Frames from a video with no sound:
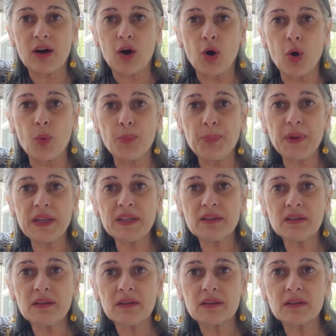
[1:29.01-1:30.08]
Open,
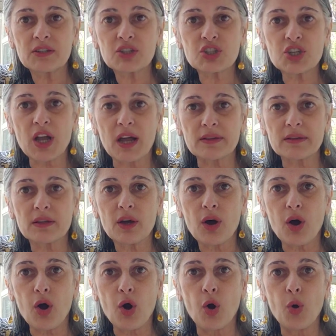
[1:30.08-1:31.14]
shut,
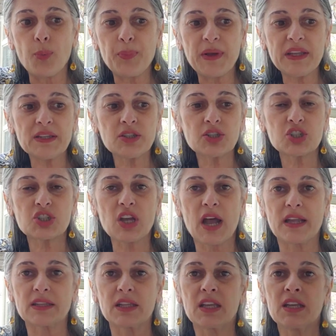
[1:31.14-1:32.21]
open, shut.